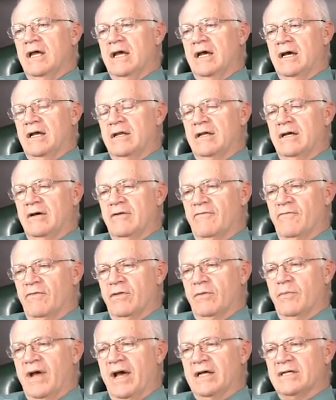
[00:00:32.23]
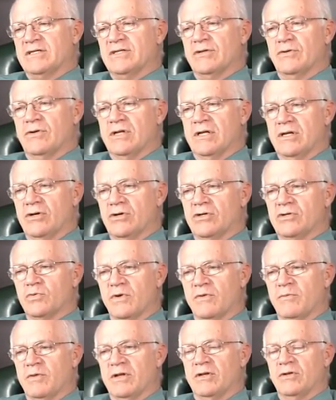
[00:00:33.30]
And for the past 30 years,
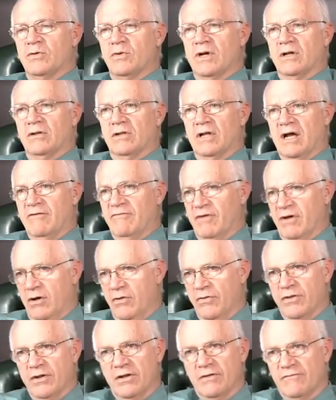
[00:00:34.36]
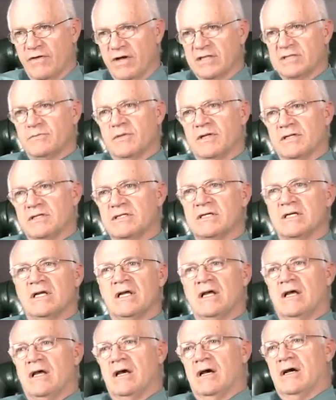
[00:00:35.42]
we've been doing life, health, and investments.
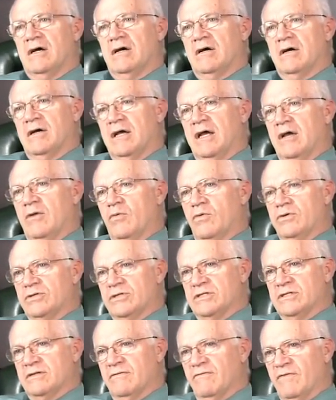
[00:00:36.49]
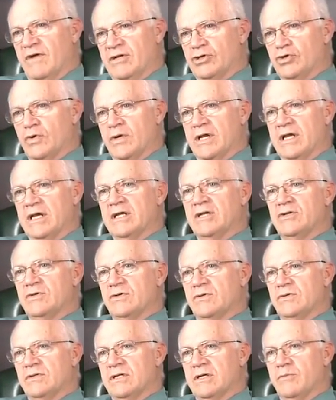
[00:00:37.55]
And we're just venturing
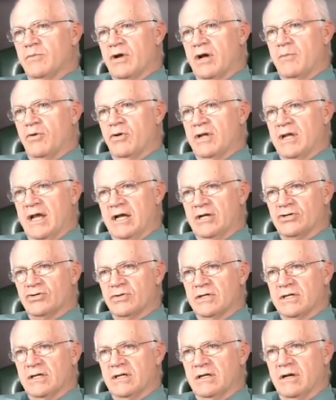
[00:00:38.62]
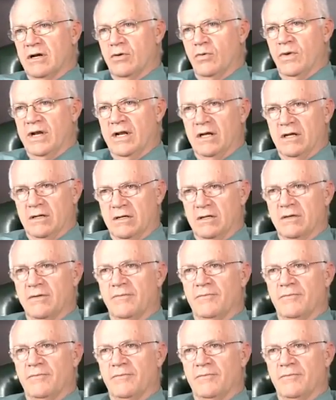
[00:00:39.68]
into the property casualty arena.